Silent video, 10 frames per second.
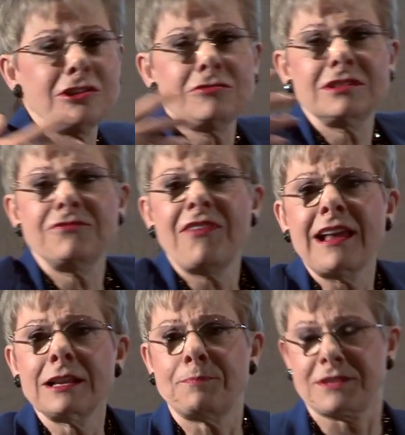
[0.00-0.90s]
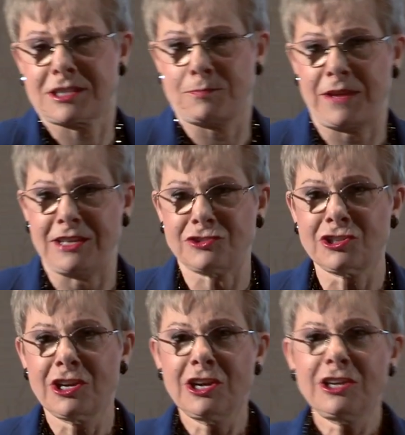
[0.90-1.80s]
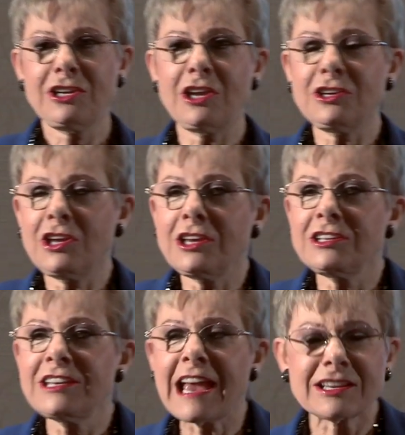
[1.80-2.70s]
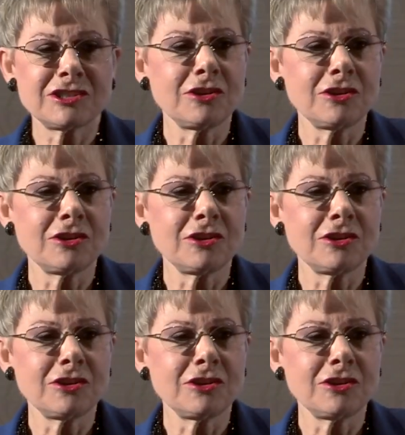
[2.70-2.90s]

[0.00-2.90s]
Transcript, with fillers: you develop a speech. Yes,